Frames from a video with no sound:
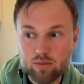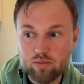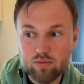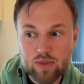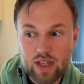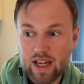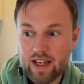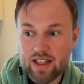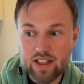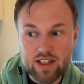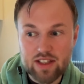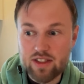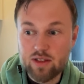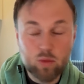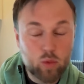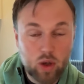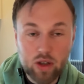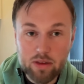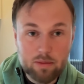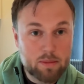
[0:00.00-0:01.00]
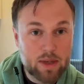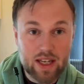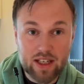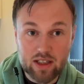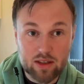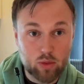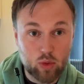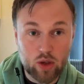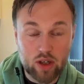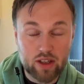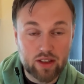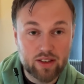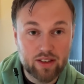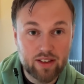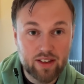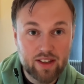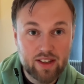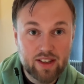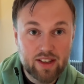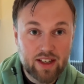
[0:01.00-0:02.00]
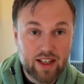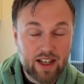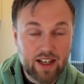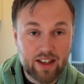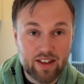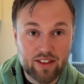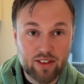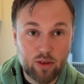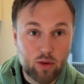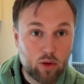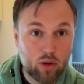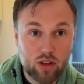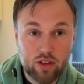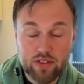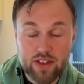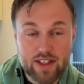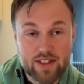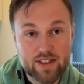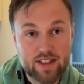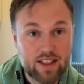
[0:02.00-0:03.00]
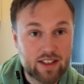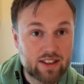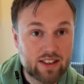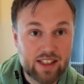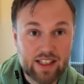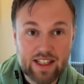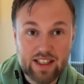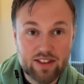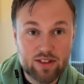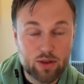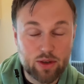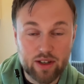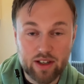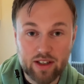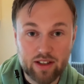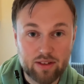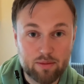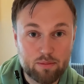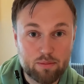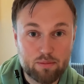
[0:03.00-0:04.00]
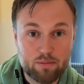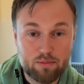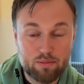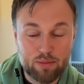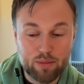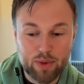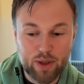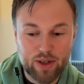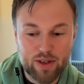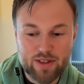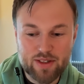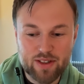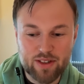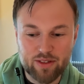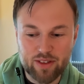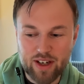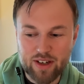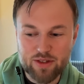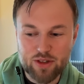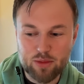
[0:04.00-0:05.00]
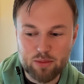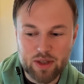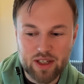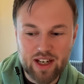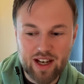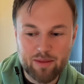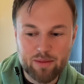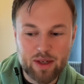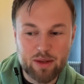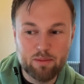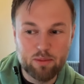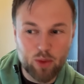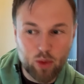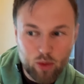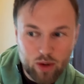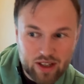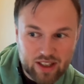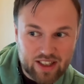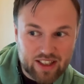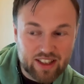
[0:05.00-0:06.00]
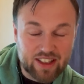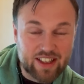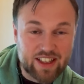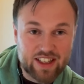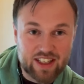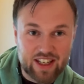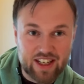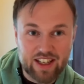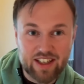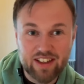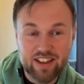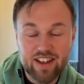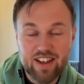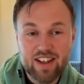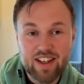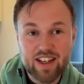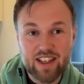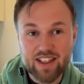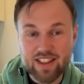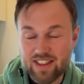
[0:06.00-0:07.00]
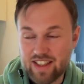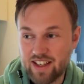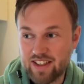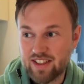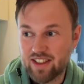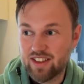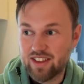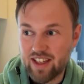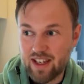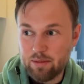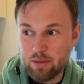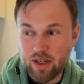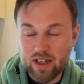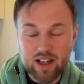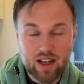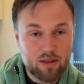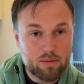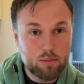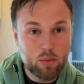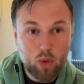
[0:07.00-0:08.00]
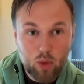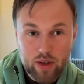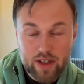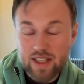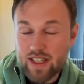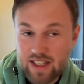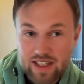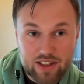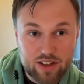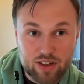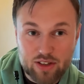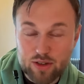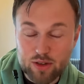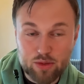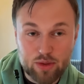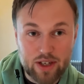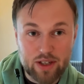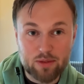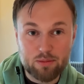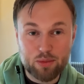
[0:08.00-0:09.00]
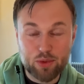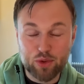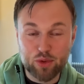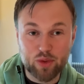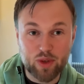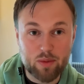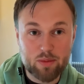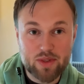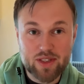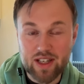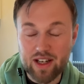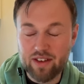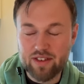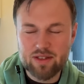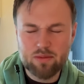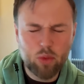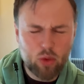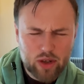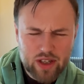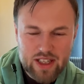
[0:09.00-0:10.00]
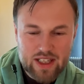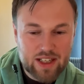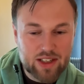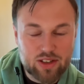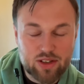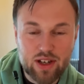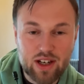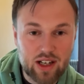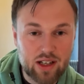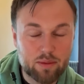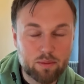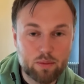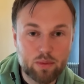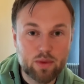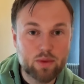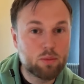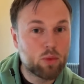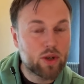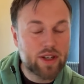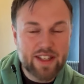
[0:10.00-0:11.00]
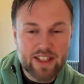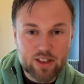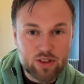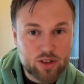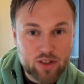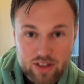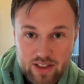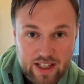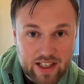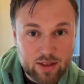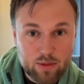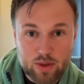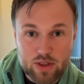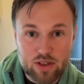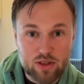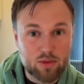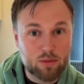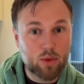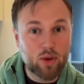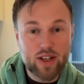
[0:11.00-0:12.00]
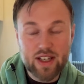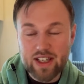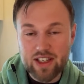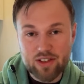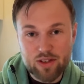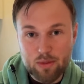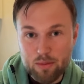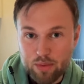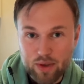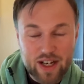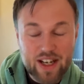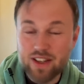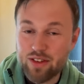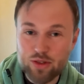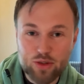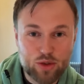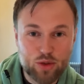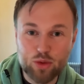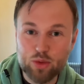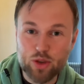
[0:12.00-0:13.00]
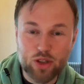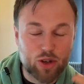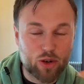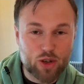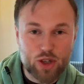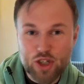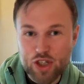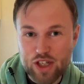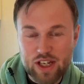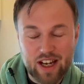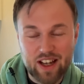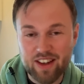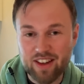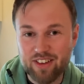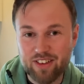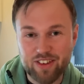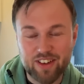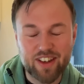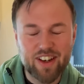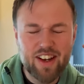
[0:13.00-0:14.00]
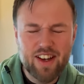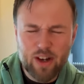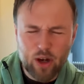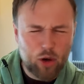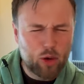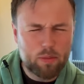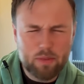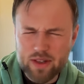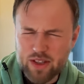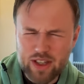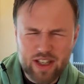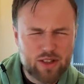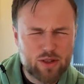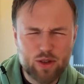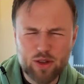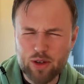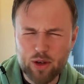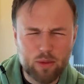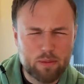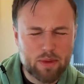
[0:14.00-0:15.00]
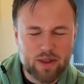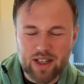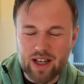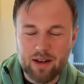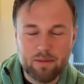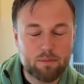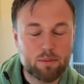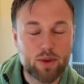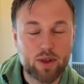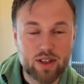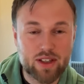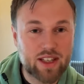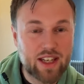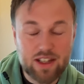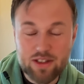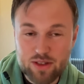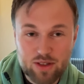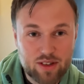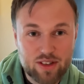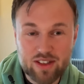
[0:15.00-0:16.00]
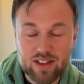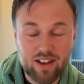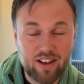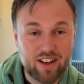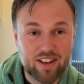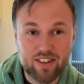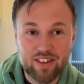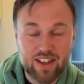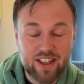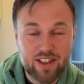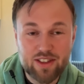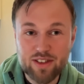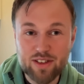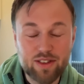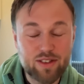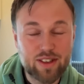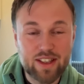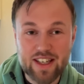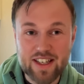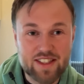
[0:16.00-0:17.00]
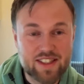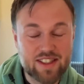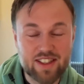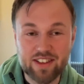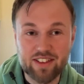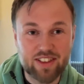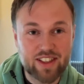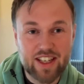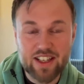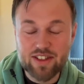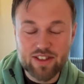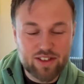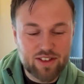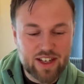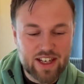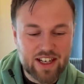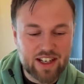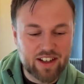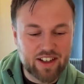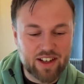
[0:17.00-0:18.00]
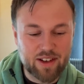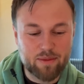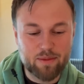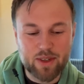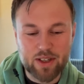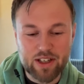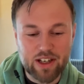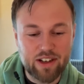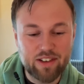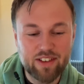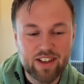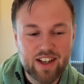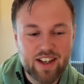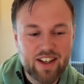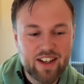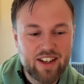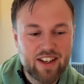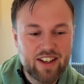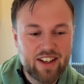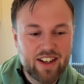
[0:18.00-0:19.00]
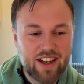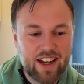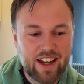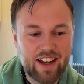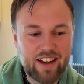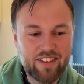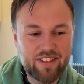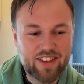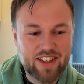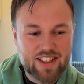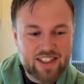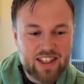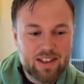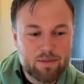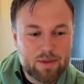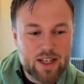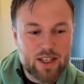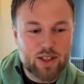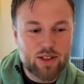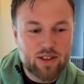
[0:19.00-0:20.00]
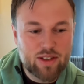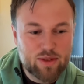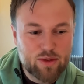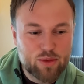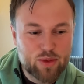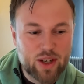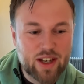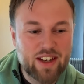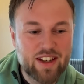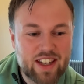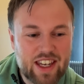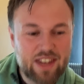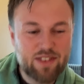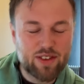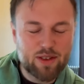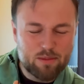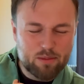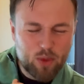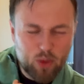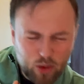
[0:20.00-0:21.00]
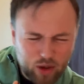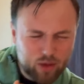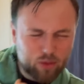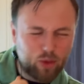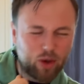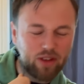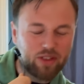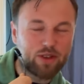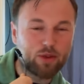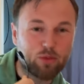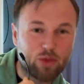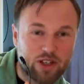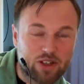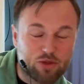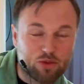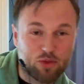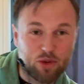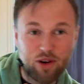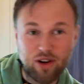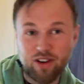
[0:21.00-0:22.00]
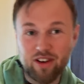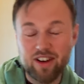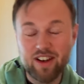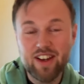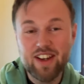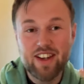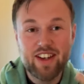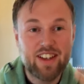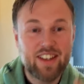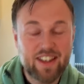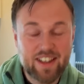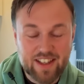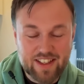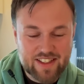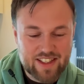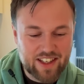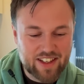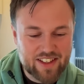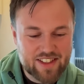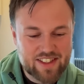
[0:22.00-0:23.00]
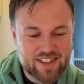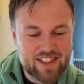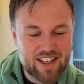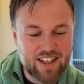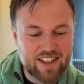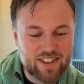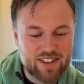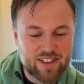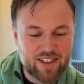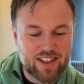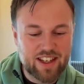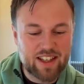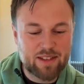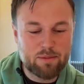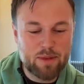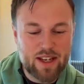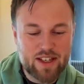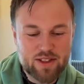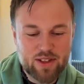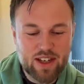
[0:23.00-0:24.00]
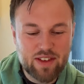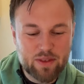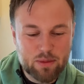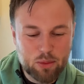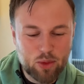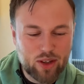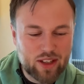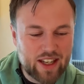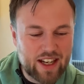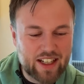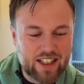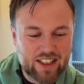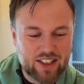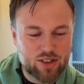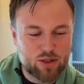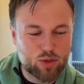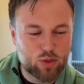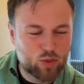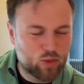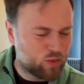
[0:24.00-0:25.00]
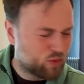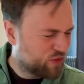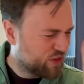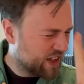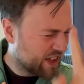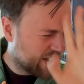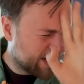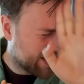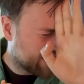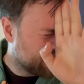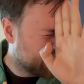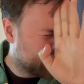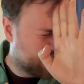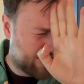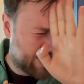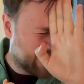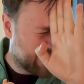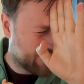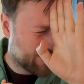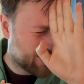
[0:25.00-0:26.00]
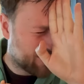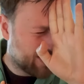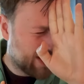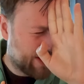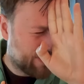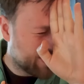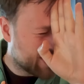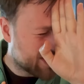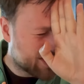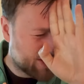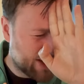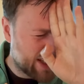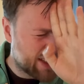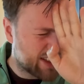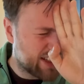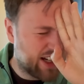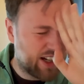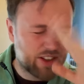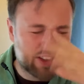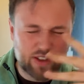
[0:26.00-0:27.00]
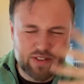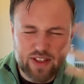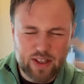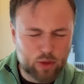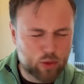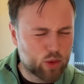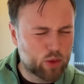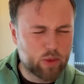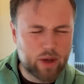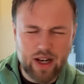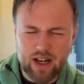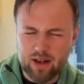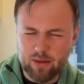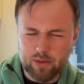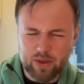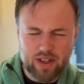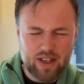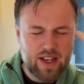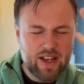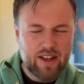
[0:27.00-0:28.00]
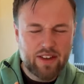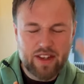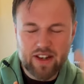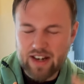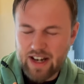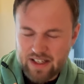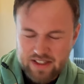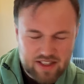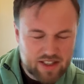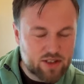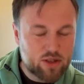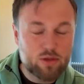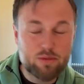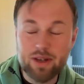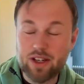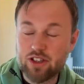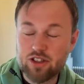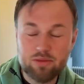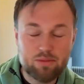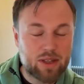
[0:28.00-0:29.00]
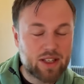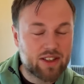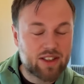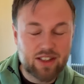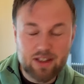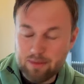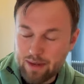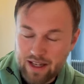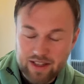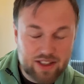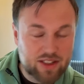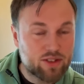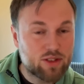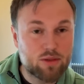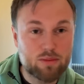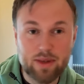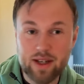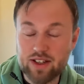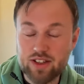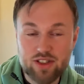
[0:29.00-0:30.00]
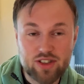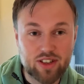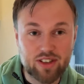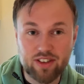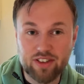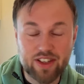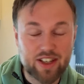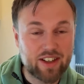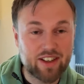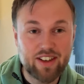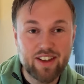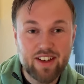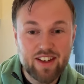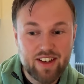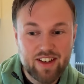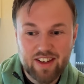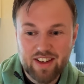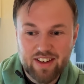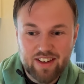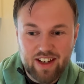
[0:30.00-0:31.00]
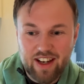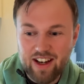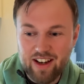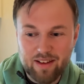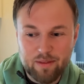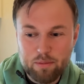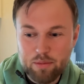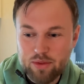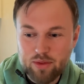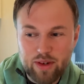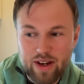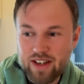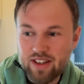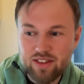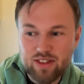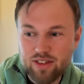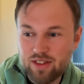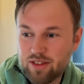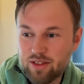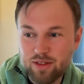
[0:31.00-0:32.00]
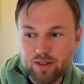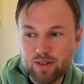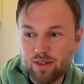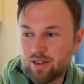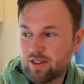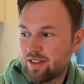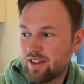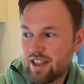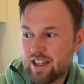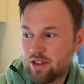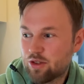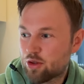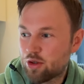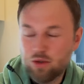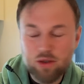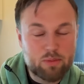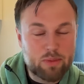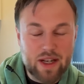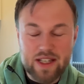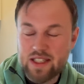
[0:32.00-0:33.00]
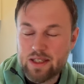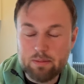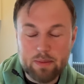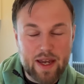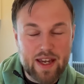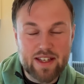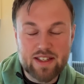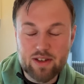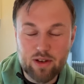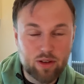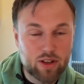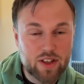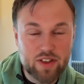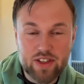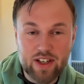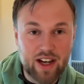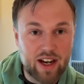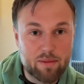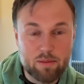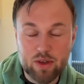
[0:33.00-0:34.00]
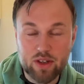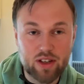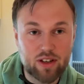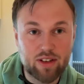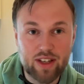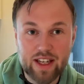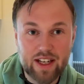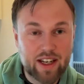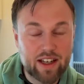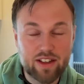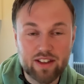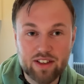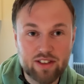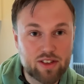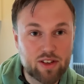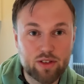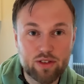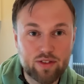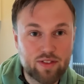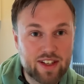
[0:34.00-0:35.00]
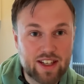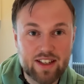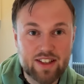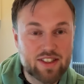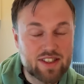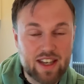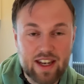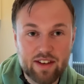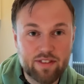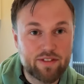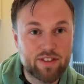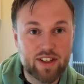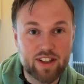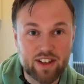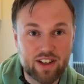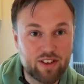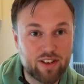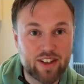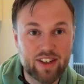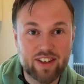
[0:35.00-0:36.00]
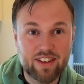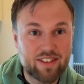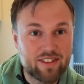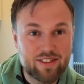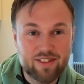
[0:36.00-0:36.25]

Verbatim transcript: yeah, he doesn't want me anymore? And all of this can lead to a person around you becoming more clingy in the sense that they become more eager to try to prove themselves, more eager to help, more eager to connect with you, more eager to break through your shell or open, get you to open up or get you to talk or get you to listen or get you to hear them, you know? And this can make you even more want to withdraw in a sense that it makes you even more likely to feel like, oh, I don't, I feel stressed out, I feel overwhelmed, they're asking too much of me, they're demanding too much, you know, they're, uh, trying to intrude my space all the time, you know, like, and I don't feel safe, you know, and